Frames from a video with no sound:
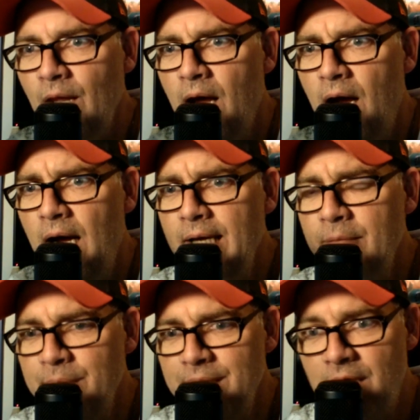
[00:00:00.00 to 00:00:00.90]
I have
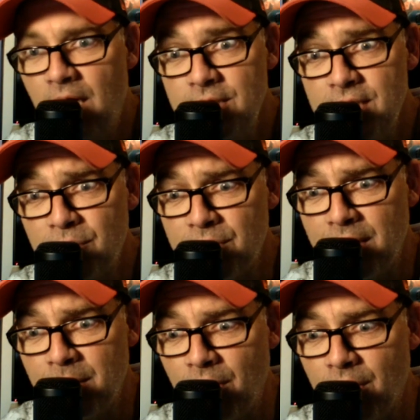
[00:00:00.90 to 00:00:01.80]
been in contact with
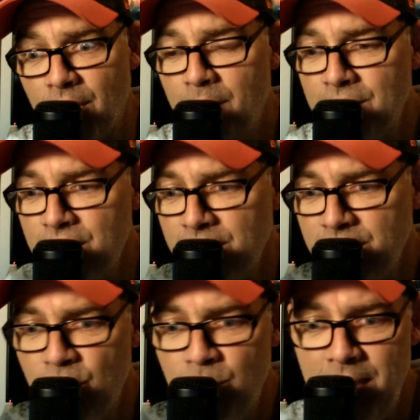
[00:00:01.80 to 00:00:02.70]
Landmark. I'm excited
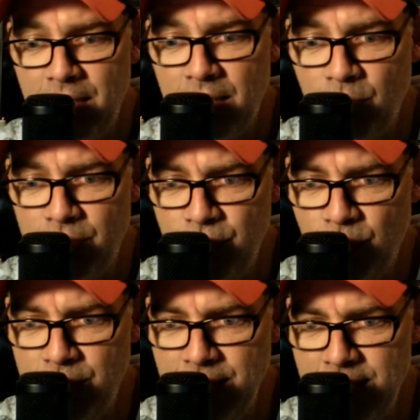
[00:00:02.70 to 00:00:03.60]
to go back with you
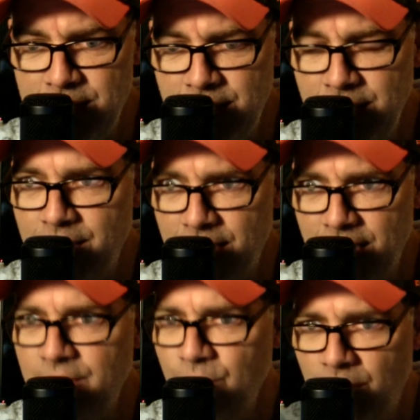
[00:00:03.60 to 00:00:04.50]
on the 18th.
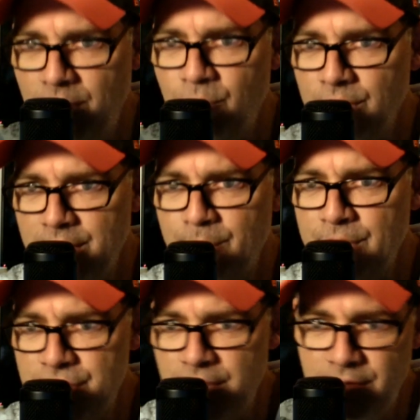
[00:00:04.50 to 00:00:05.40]
Thank you. I really
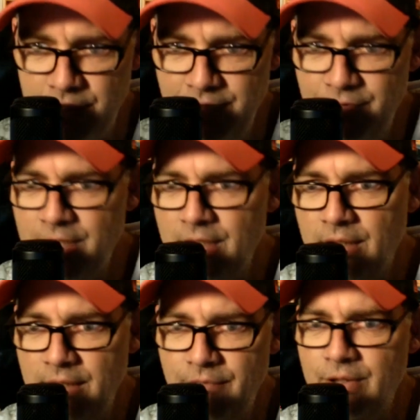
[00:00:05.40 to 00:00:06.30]
appreciate Even the
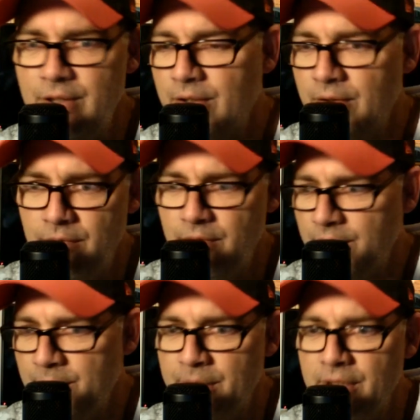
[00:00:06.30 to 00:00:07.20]
even the,
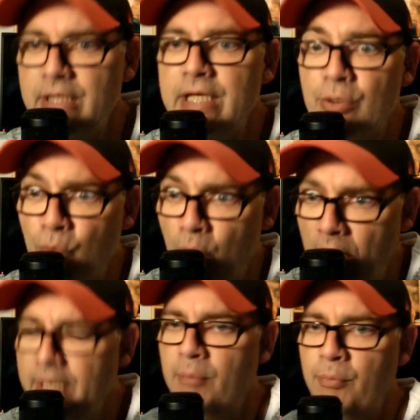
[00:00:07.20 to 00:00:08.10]
the ability to
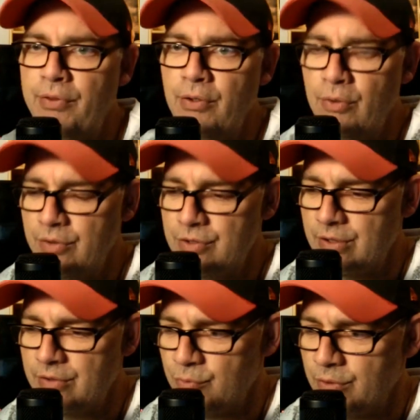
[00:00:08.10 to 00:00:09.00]
ride up with you is
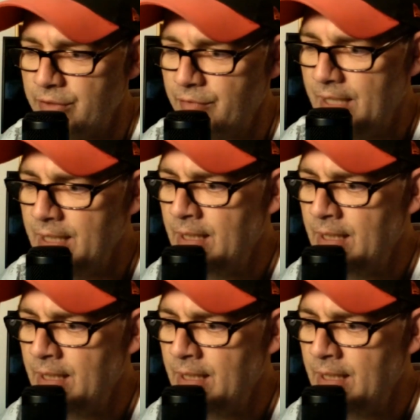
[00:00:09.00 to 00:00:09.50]
is really great.